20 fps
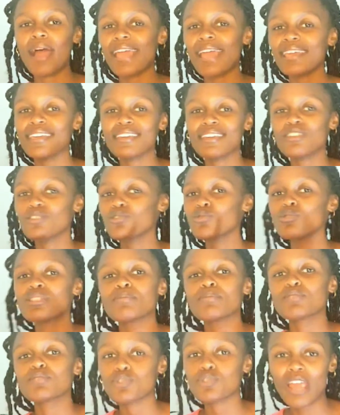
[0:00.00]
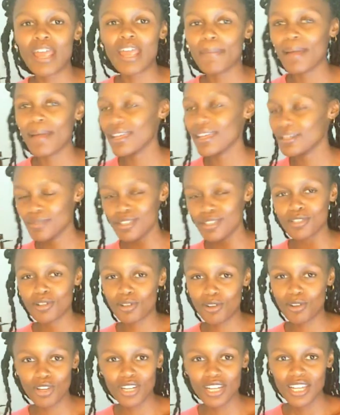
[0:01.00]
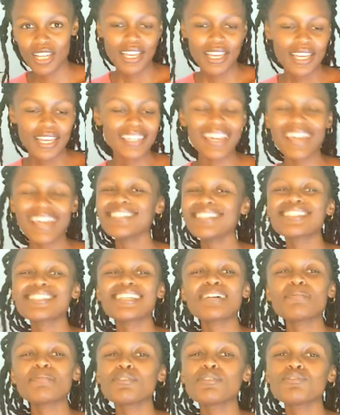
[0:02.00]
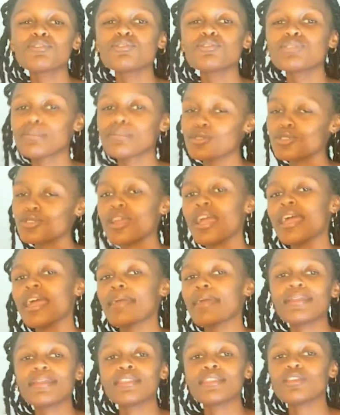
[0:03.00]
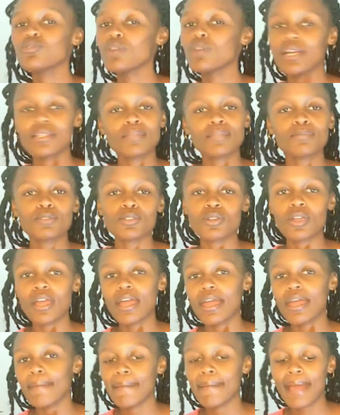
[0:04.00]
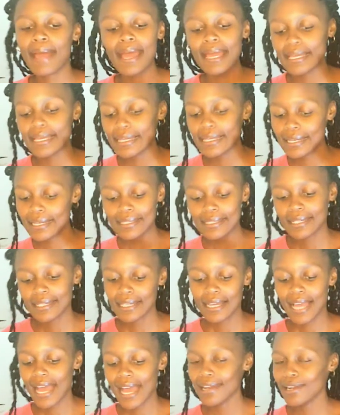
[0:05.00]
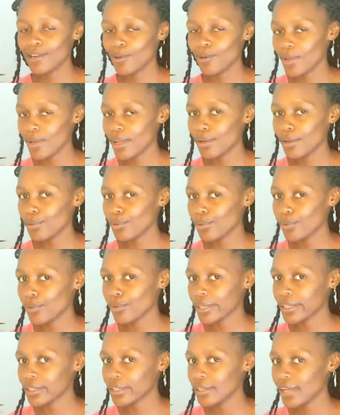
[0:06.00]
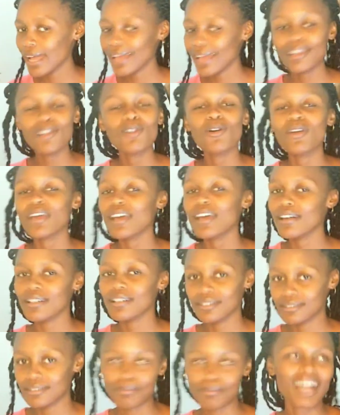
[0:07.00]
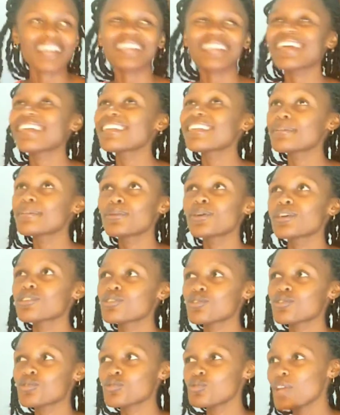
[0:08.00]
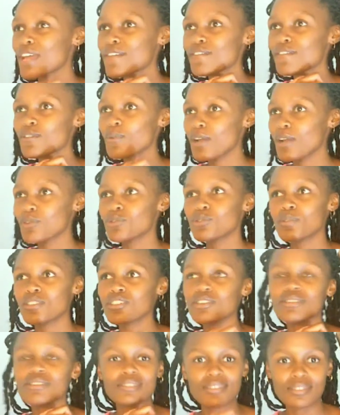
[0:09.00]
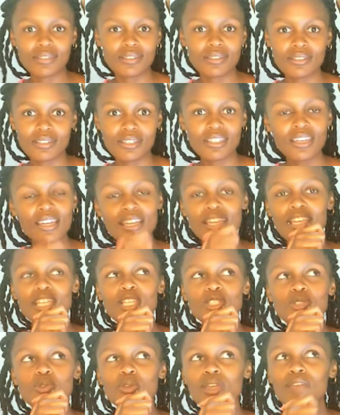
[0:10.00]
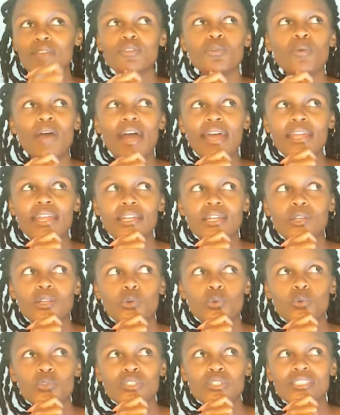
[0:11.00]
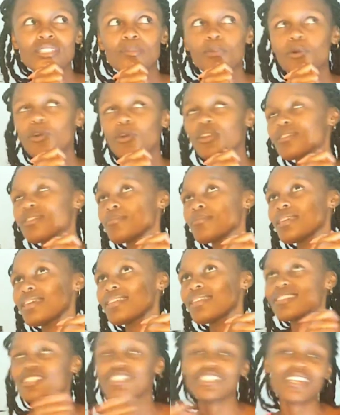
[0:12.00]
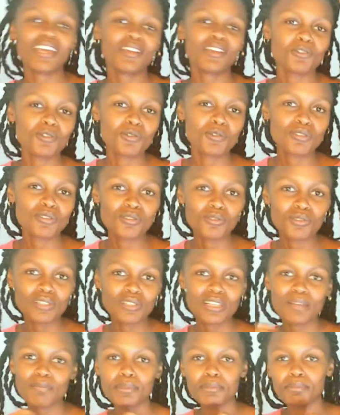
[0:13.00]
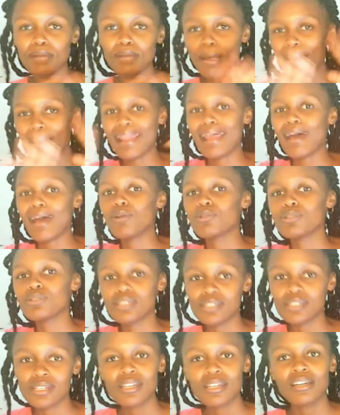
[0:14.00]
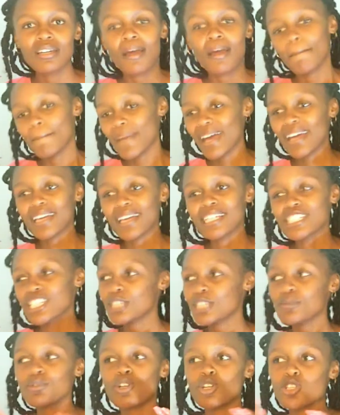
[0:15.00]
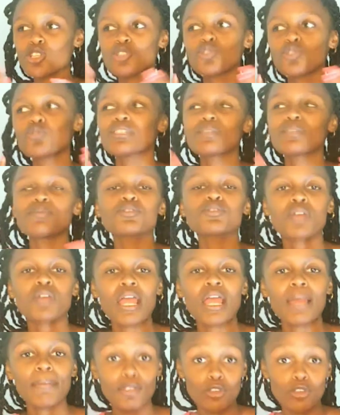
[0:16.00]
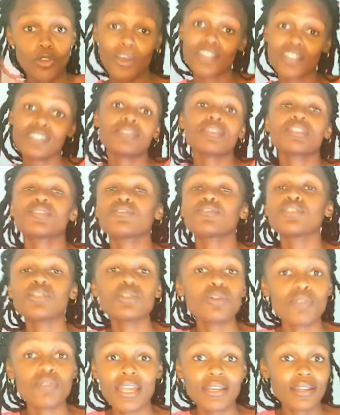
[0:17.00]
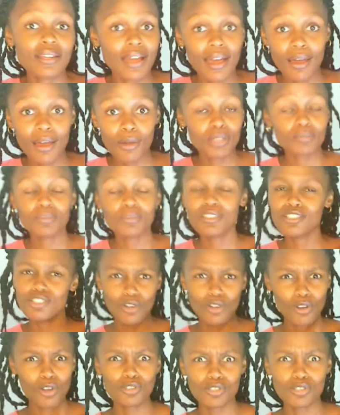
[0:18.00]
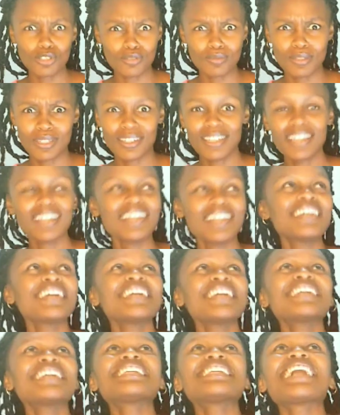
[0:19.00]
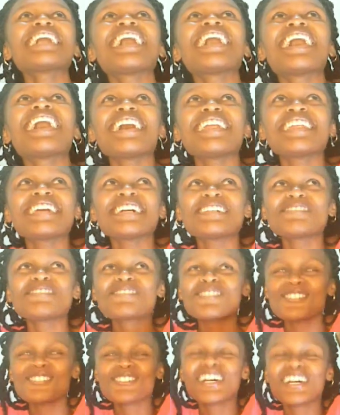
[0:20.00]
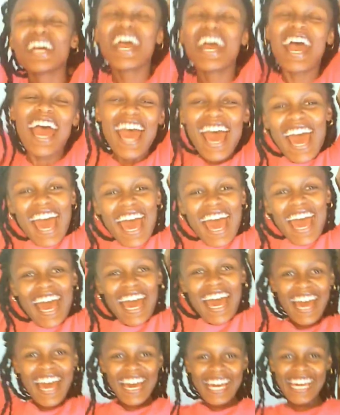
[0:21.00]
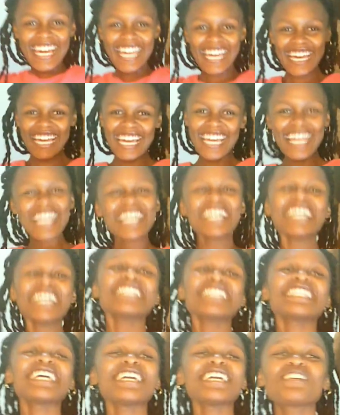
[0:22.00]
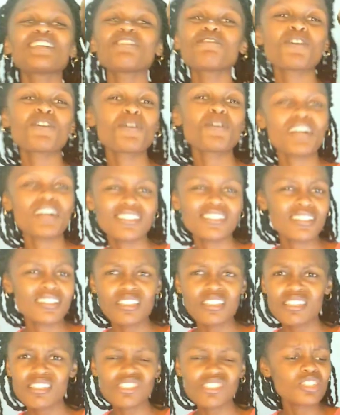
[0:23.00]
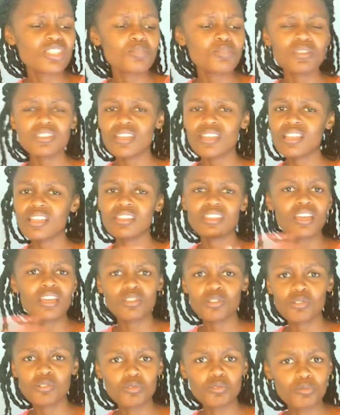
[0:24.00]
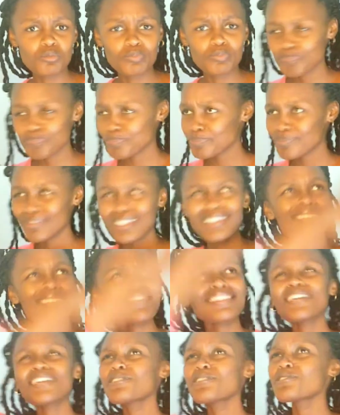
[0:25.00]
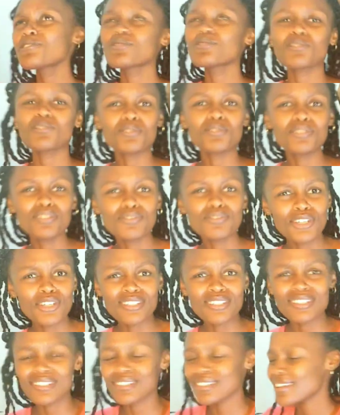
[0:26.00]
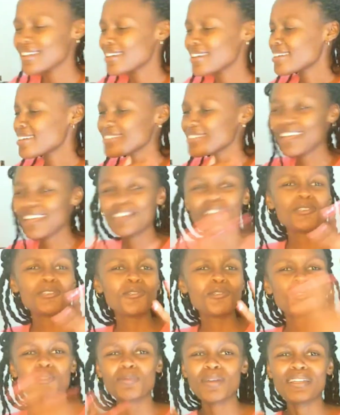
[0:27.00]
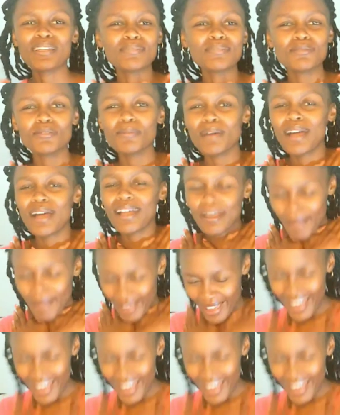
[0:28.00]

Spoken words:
I get a new subscriber, it means a lot. Can some of you subscribe and then you unsubscribe? Hi. Ale loyal, ale loyal. Mare kale boha to everyone who's been consistent. To everyone who's supporting me in the shadows, you know, some people have allowed. Mari, just because you subscribe and you're watching this video right now, it means a lot to me. Thank you for watching. This is just me saying thank you. Thank you to the universe. Thank you to badimo baka, my